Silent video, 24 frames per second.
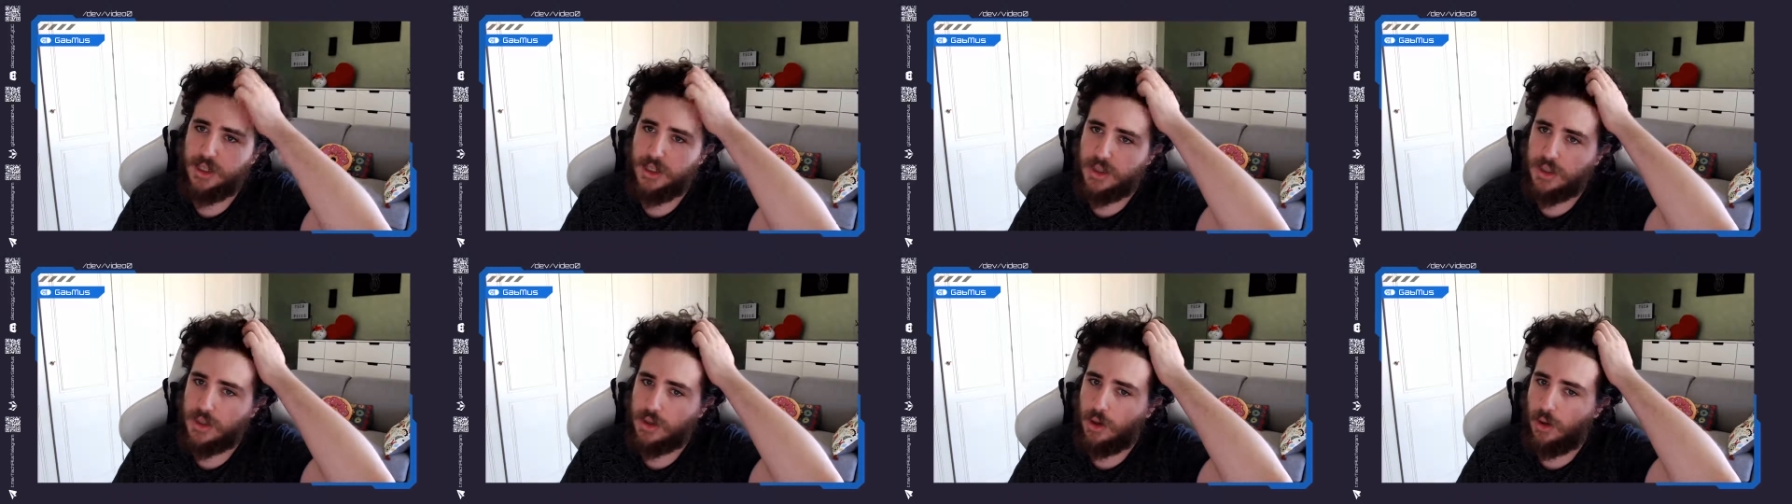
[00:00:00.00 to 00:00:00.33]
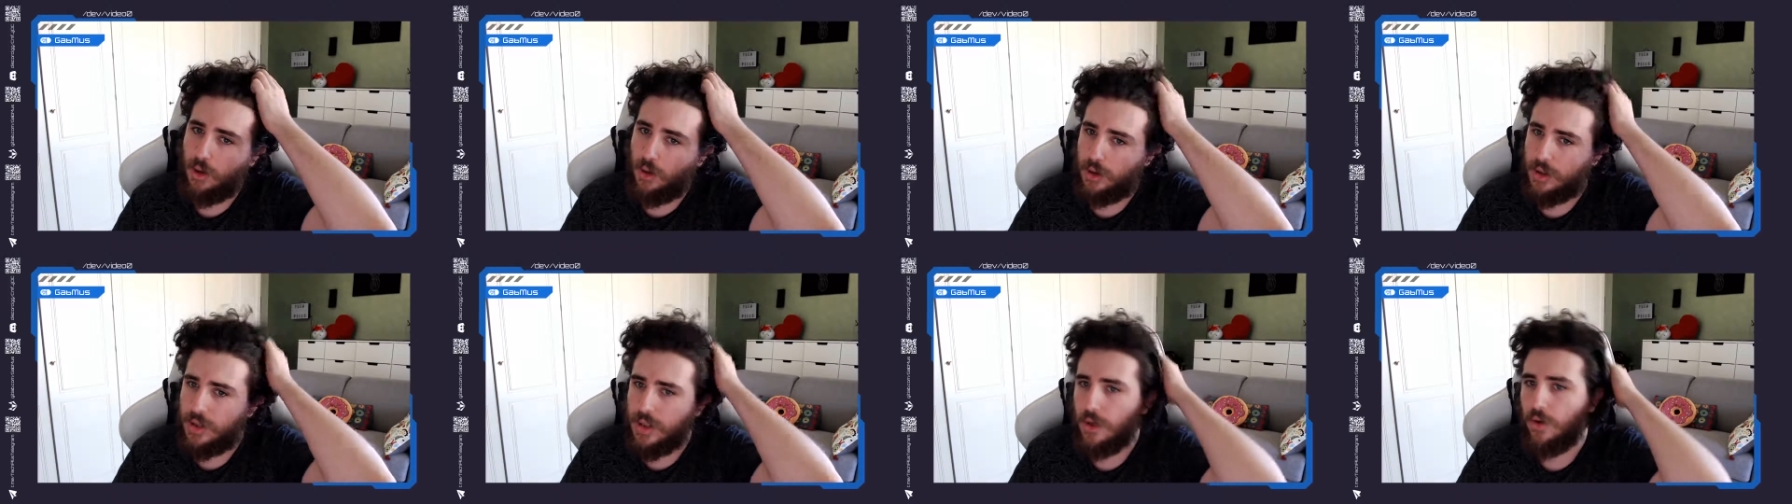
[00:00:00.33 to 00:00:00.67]
it's
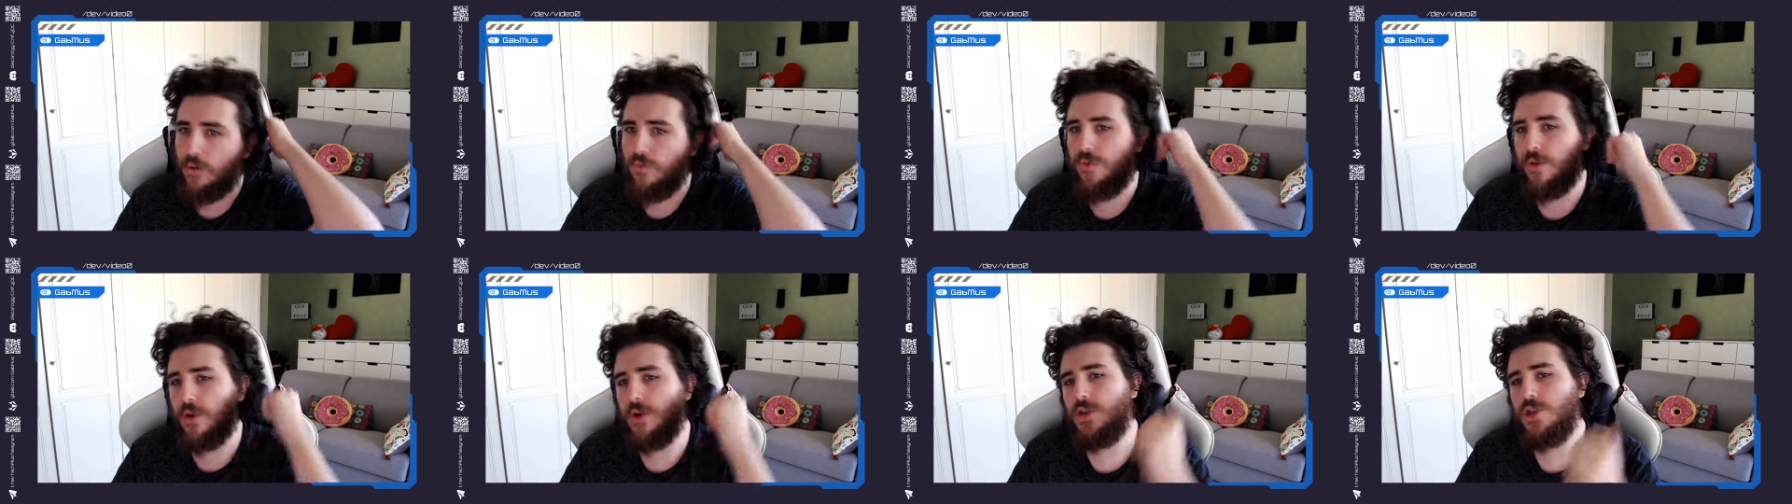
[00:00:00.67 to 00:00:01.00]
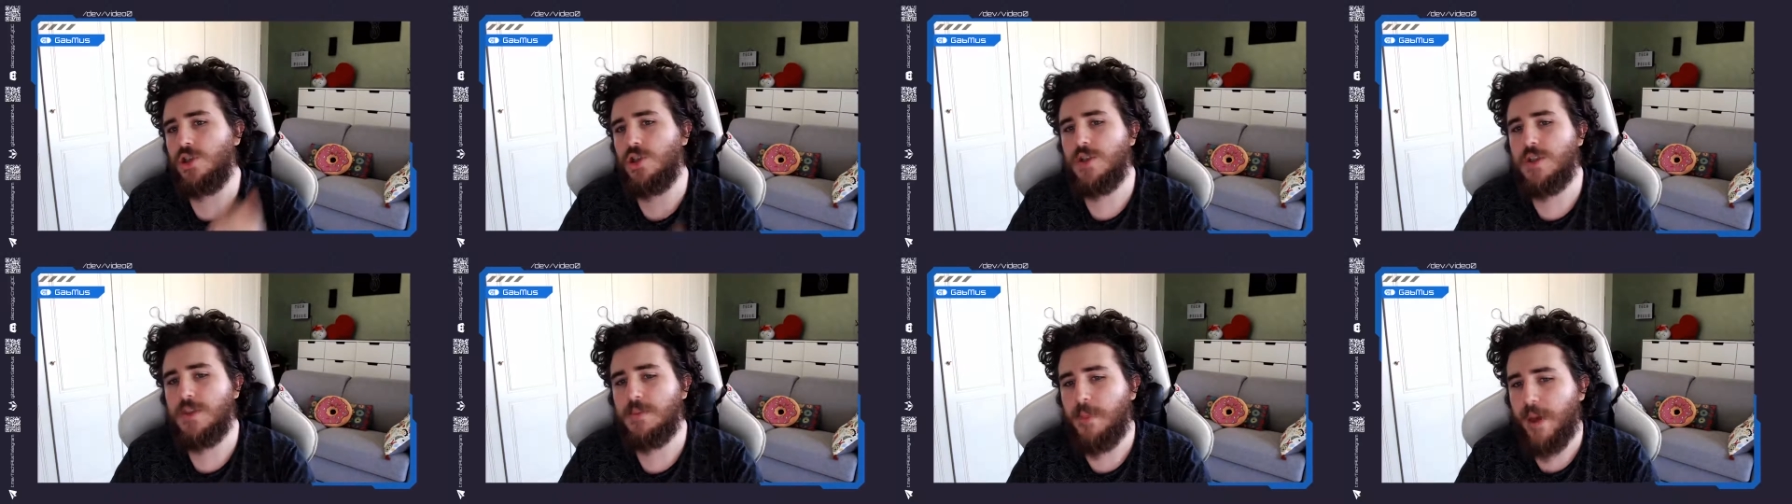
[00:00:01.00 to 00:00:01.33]
called the
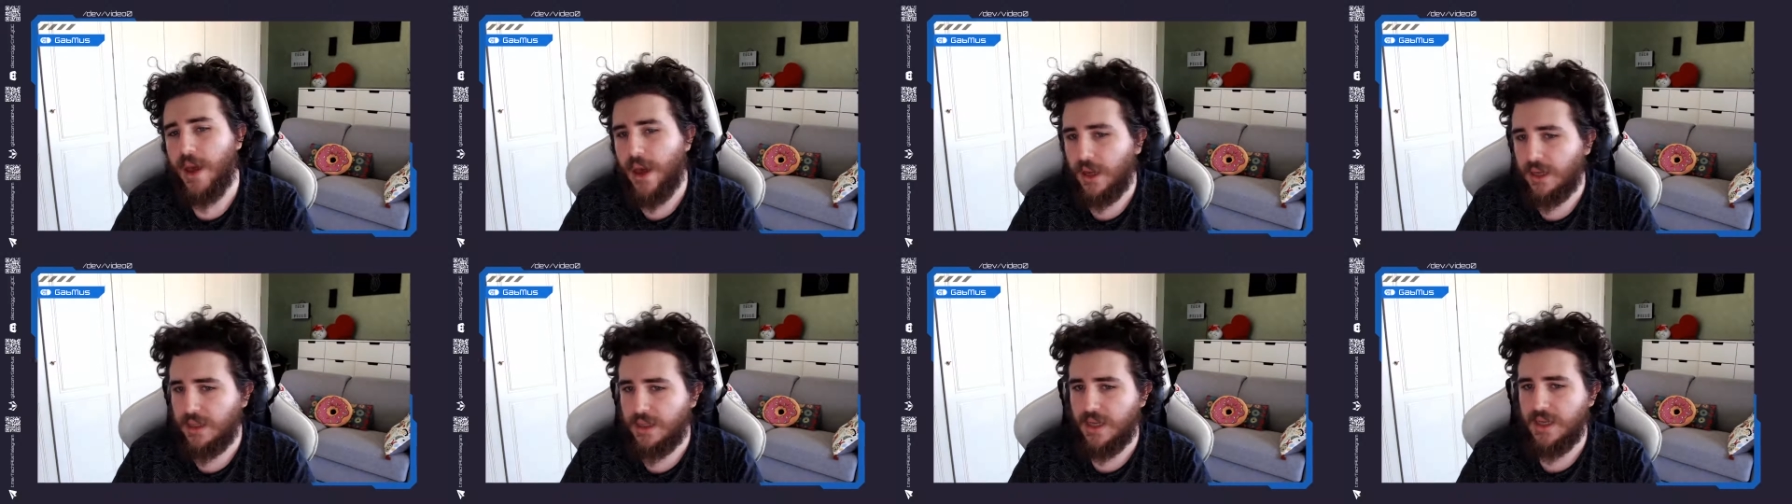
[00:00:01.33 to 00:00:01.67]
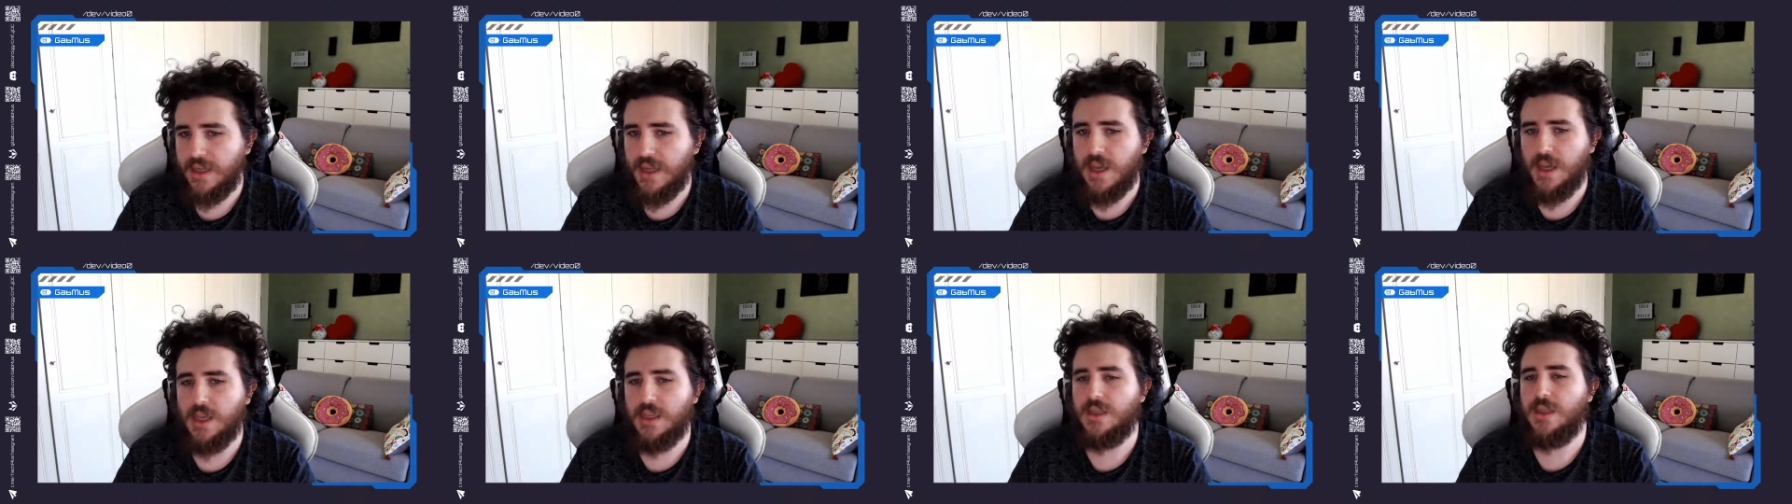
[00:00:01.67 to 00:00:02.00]
convergence pack. The
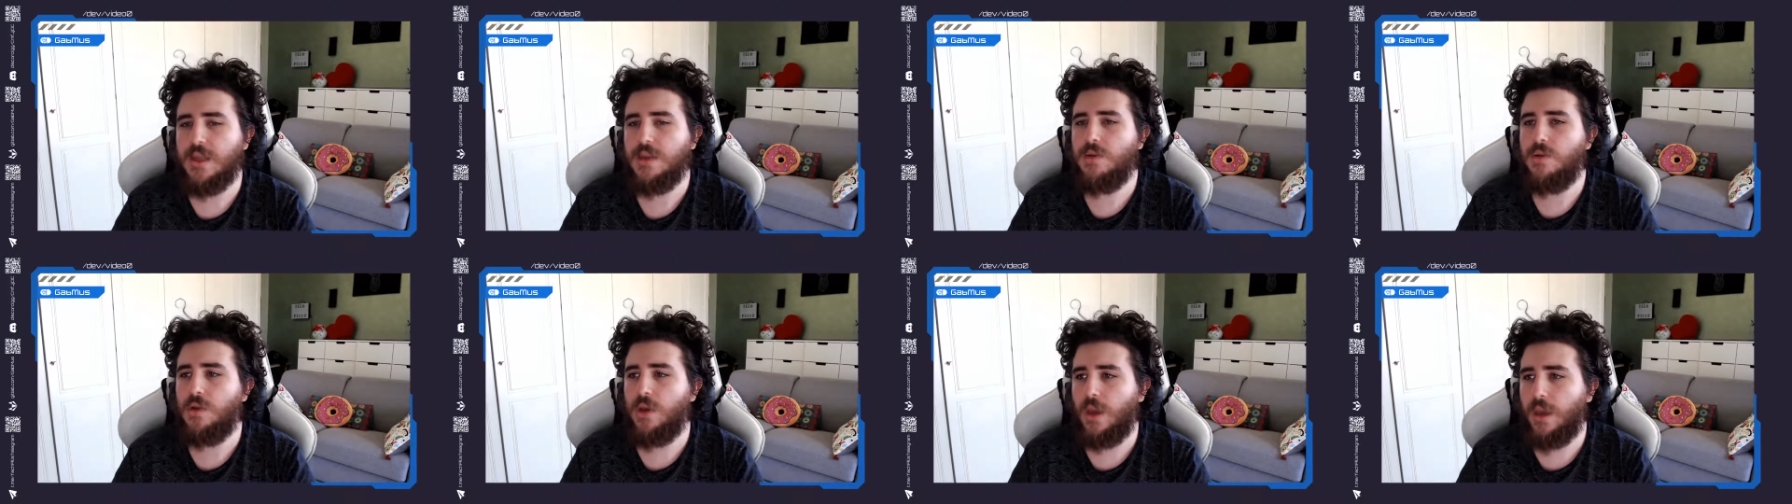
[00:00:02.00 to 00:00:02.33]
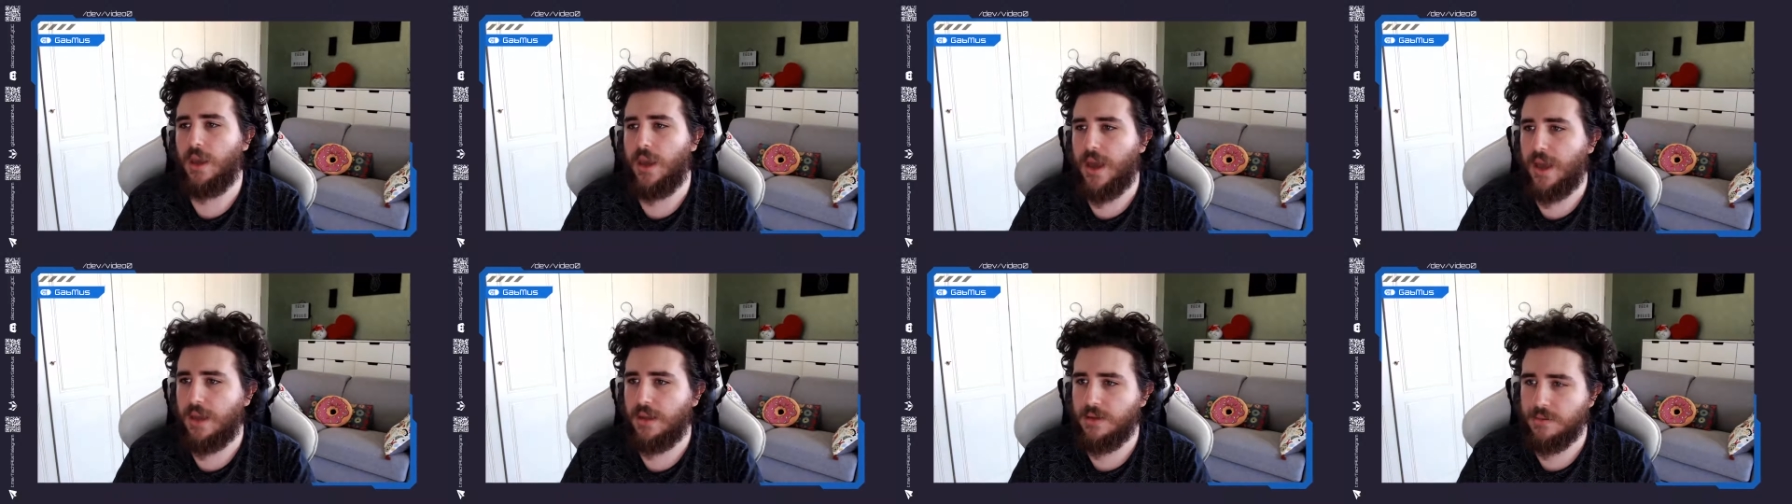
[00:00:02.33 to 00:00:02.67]
idea is that you can
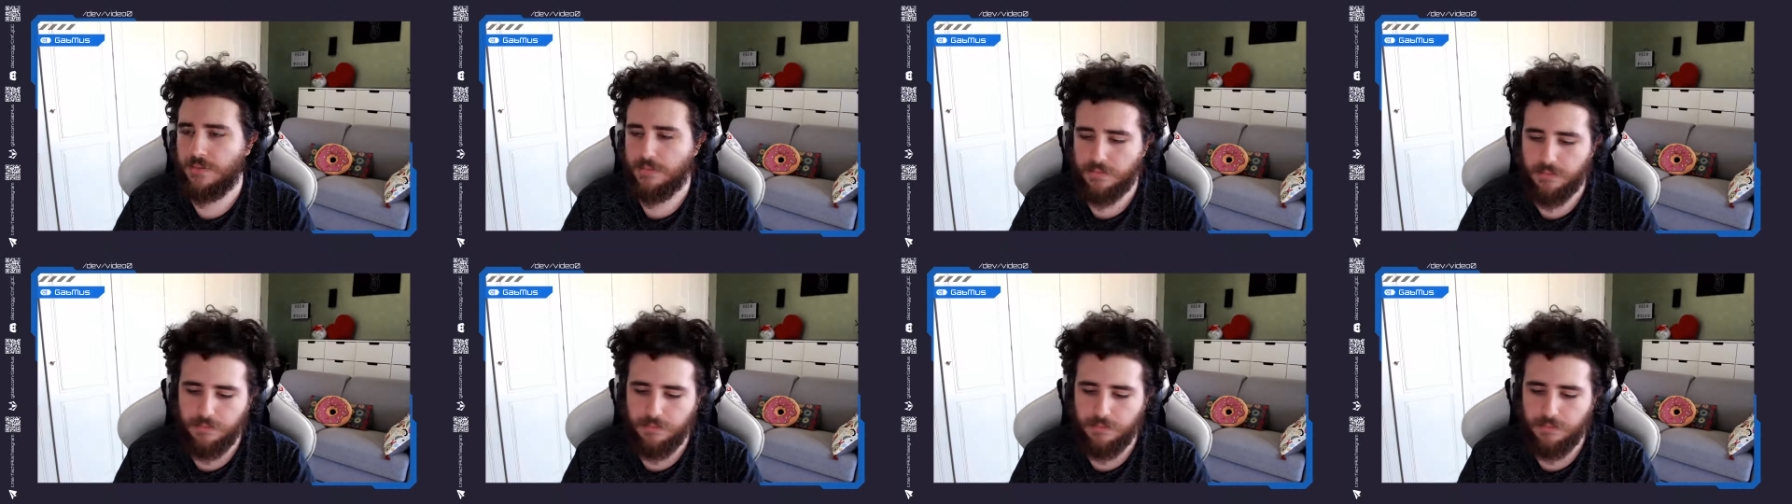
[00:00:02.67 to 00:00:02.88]
get